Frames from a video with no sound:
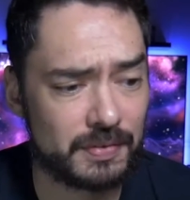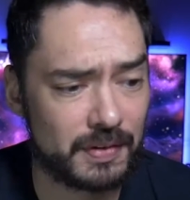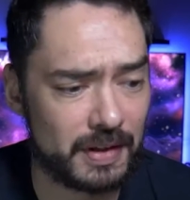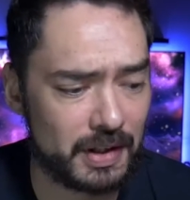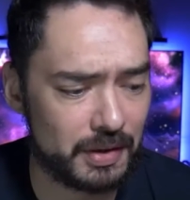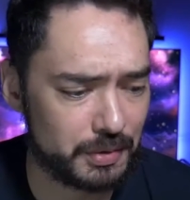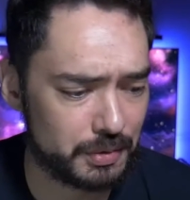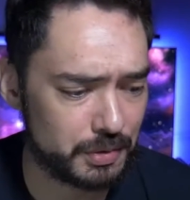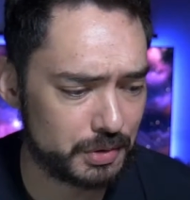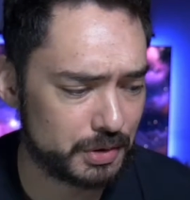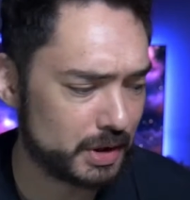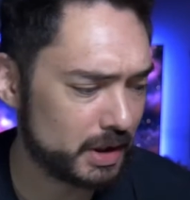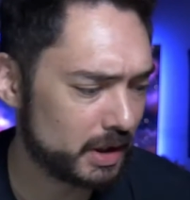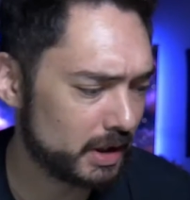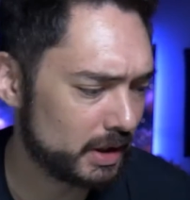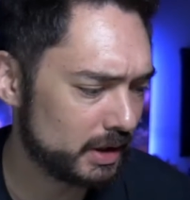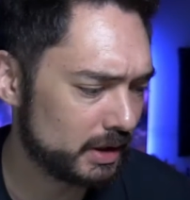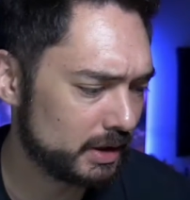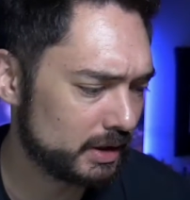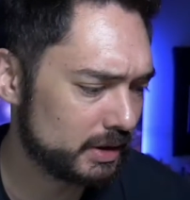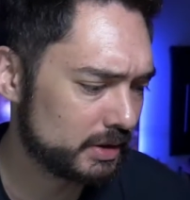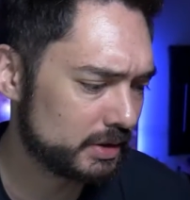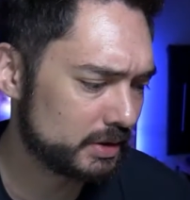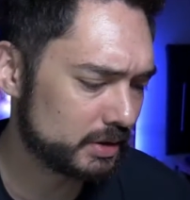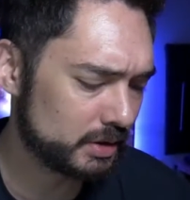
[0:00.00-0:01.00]
Father's
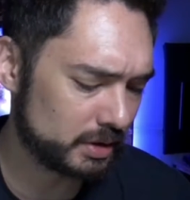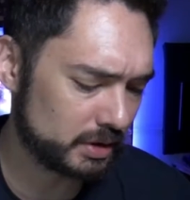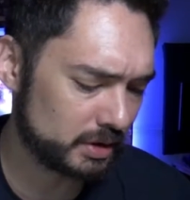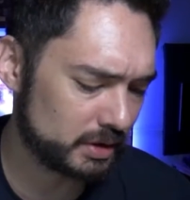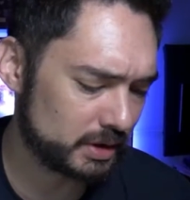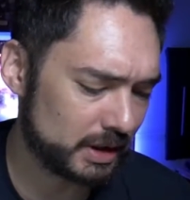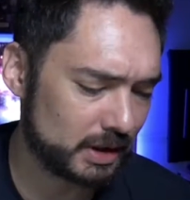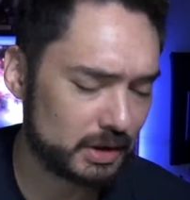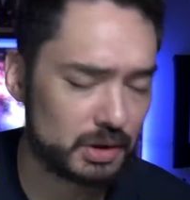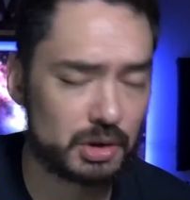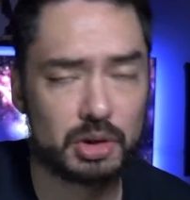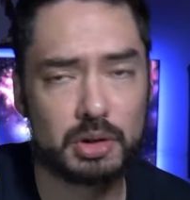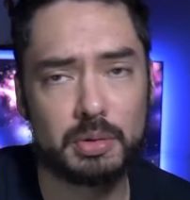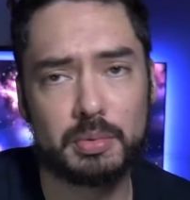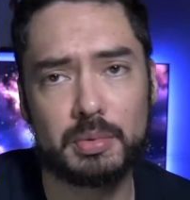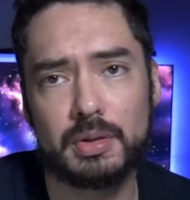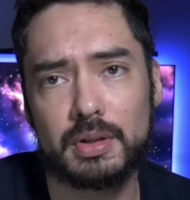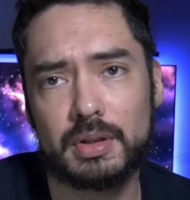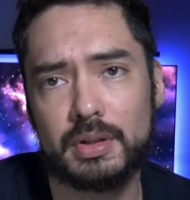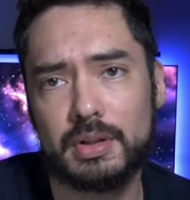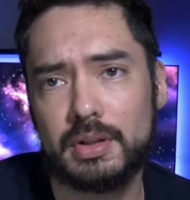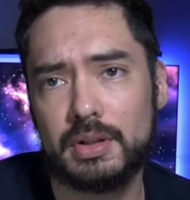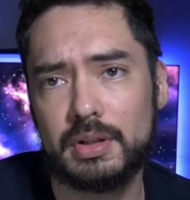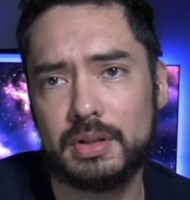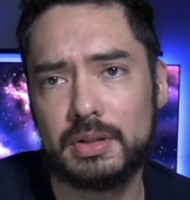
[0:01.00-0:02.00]
Day, so it's
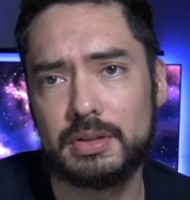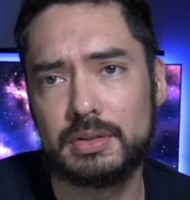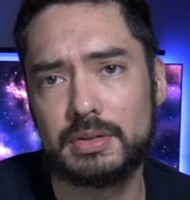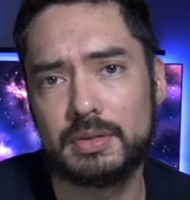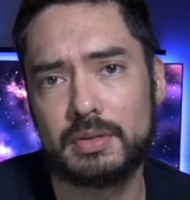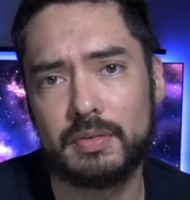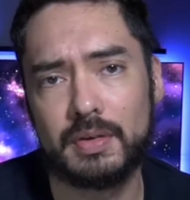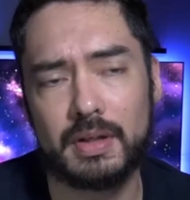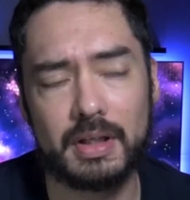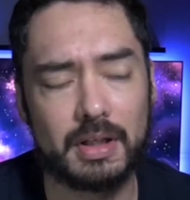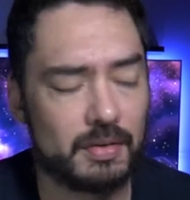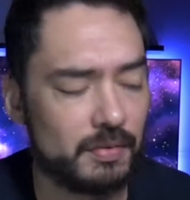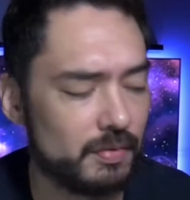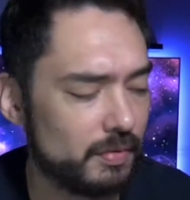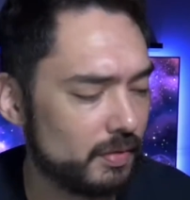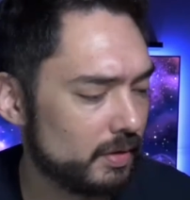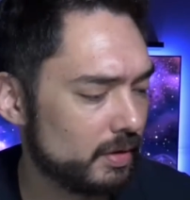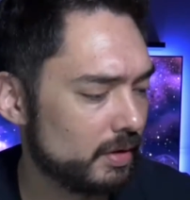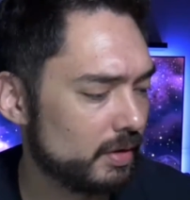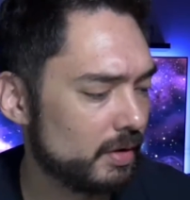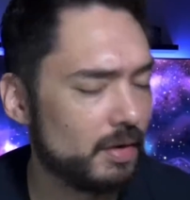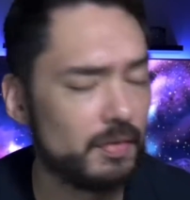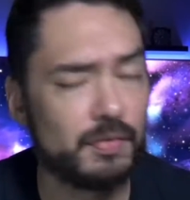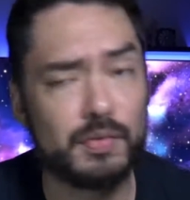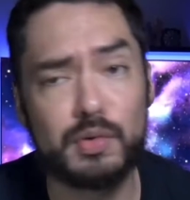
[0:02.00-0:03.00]
October, so I've had it
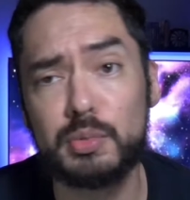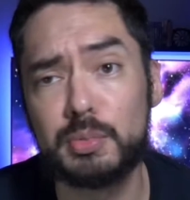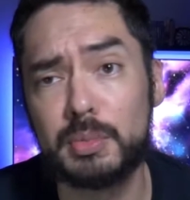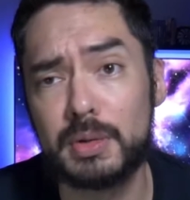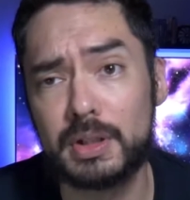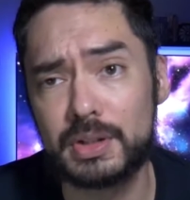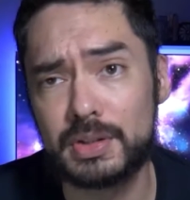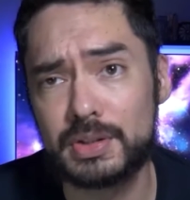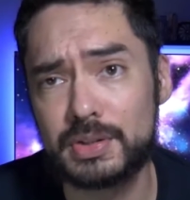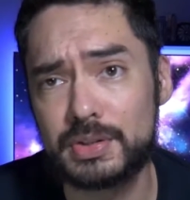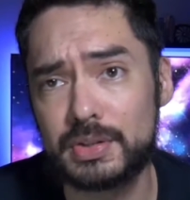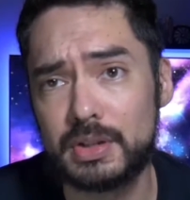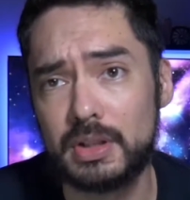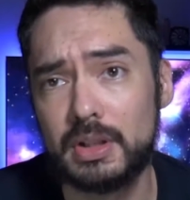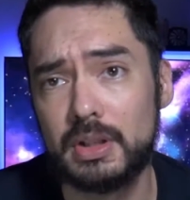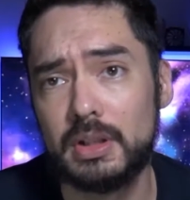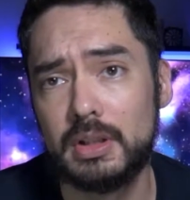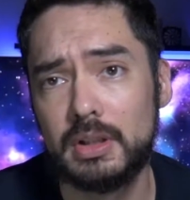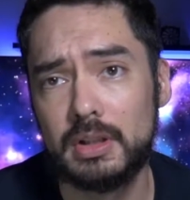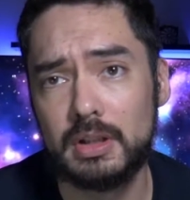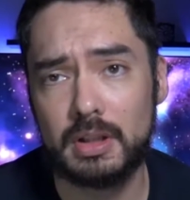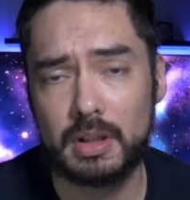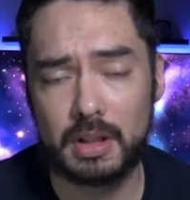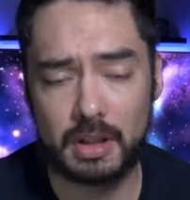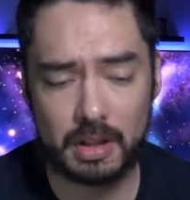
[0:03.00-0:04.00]
for a few months,
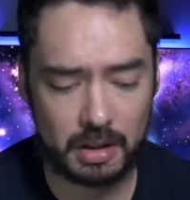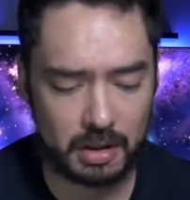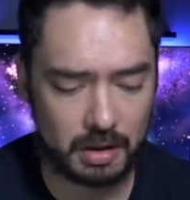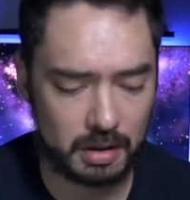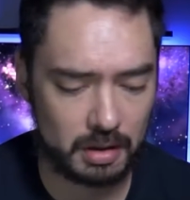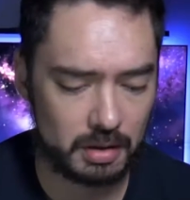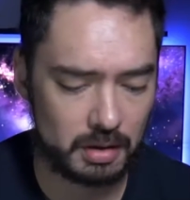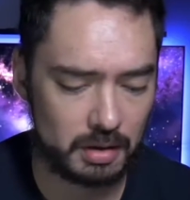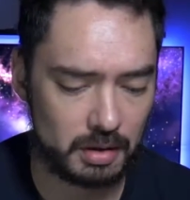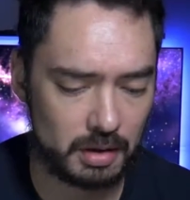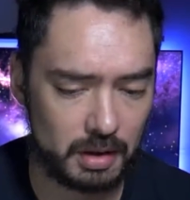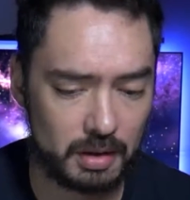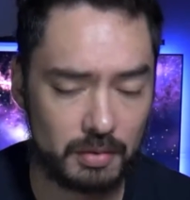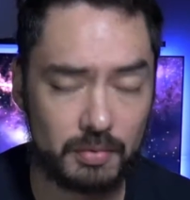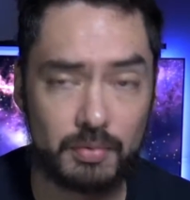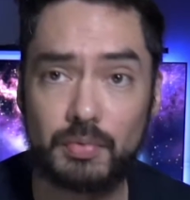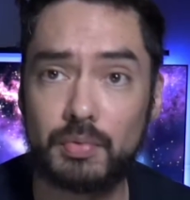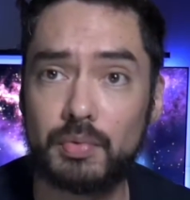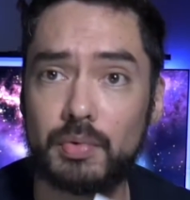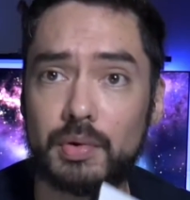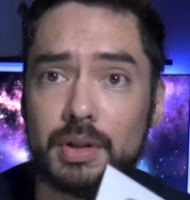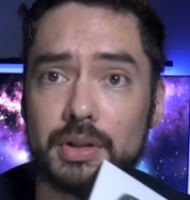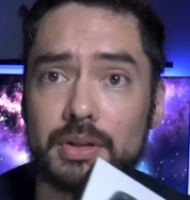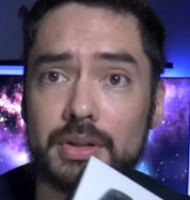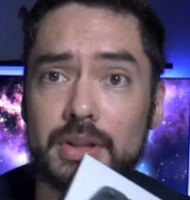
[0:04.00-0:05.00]
and
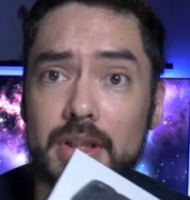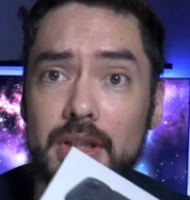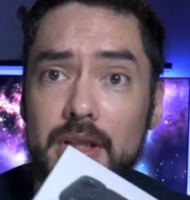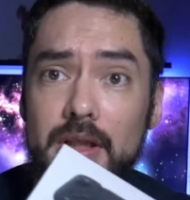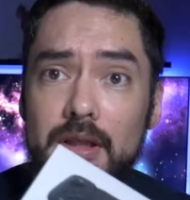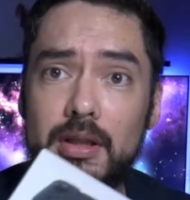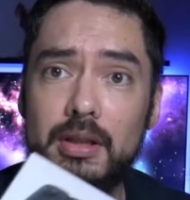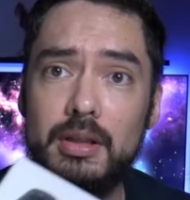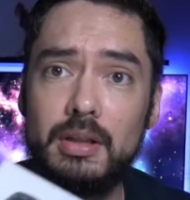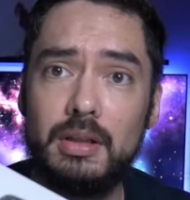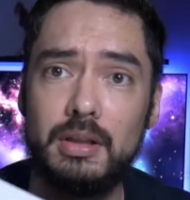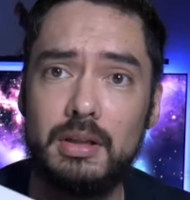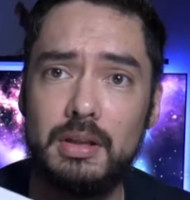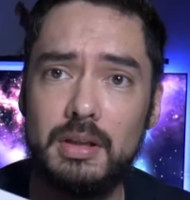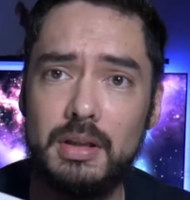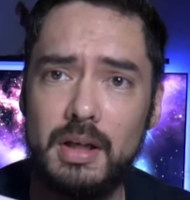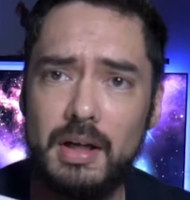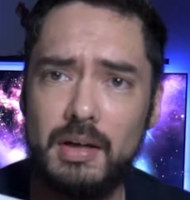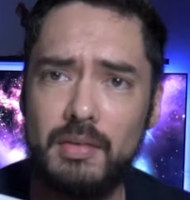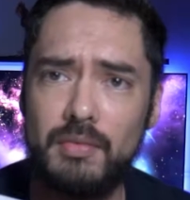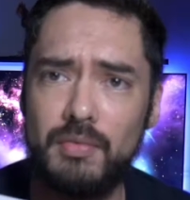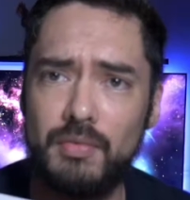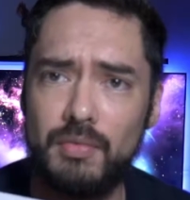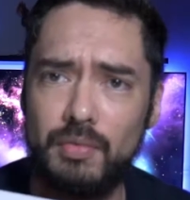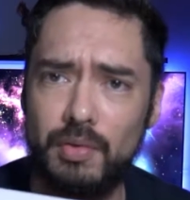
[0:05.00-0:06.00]
I've really
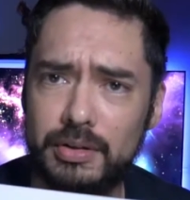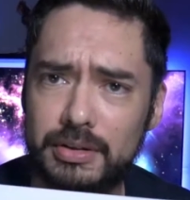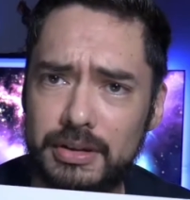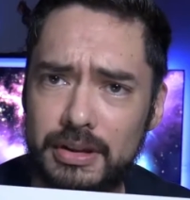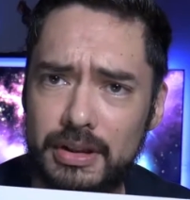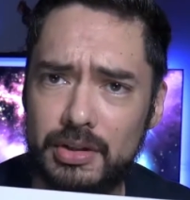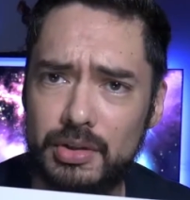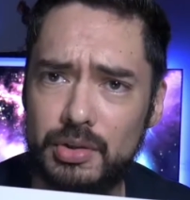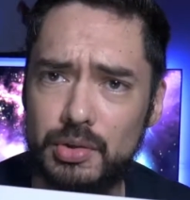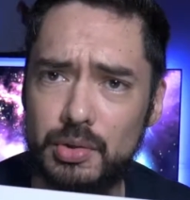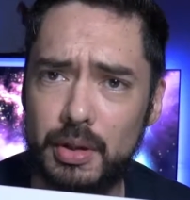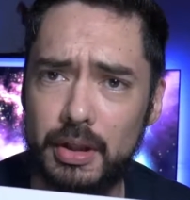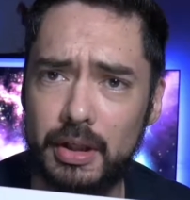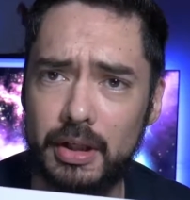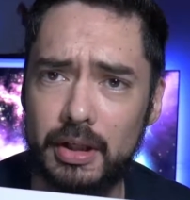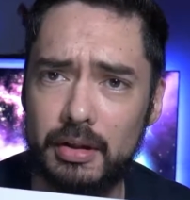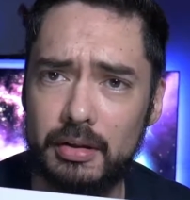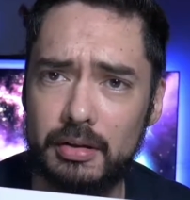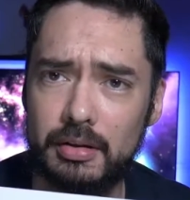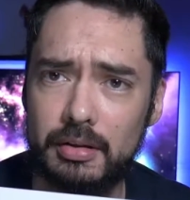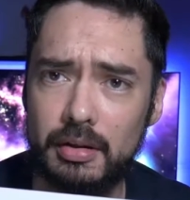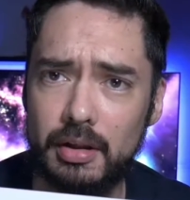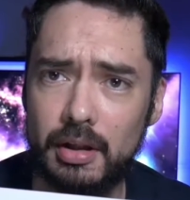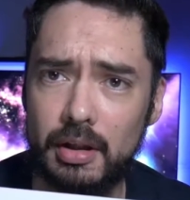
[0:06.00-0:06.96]
enjoyed it.